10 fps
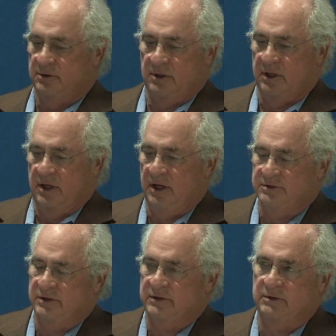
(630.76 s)
I
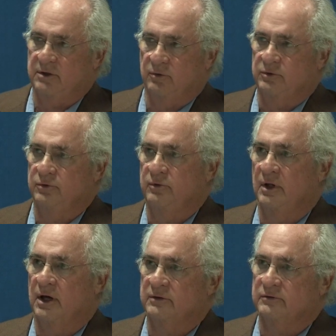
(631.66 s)
just don't do
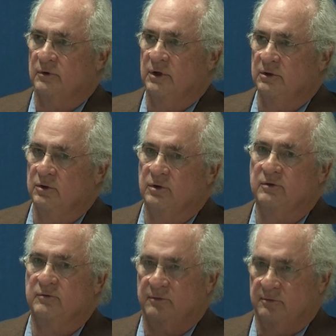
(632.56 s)
that. So I look
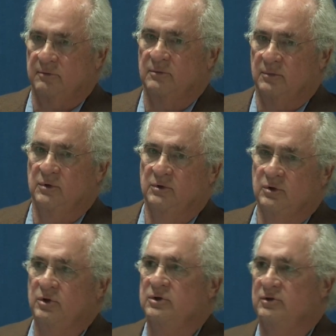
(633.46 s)

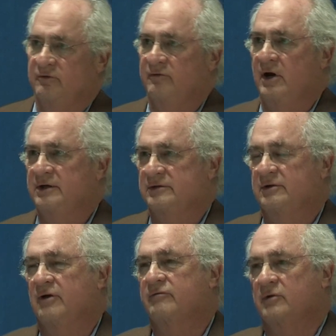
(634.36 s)
to find
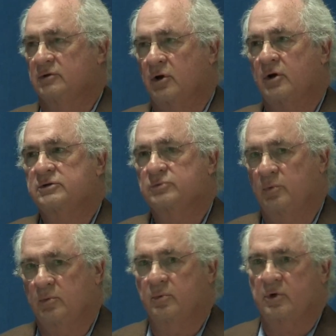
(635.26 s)
stuff. The large
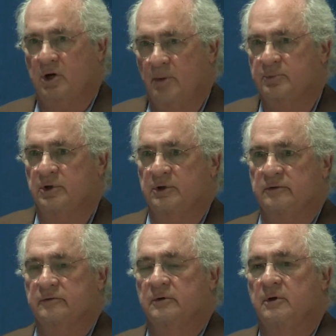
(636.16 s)

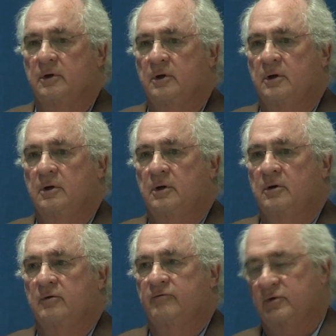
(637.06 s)
companies,
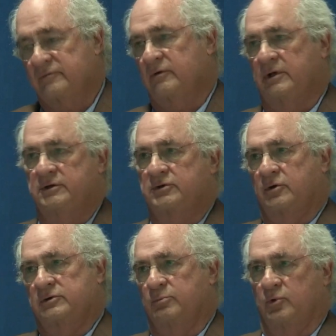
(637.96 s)
first of all, they
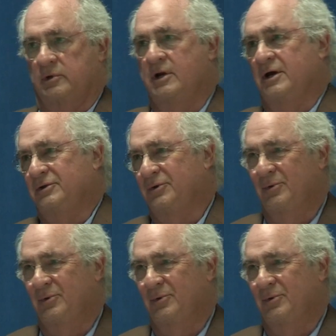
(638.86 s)
charge more than I do.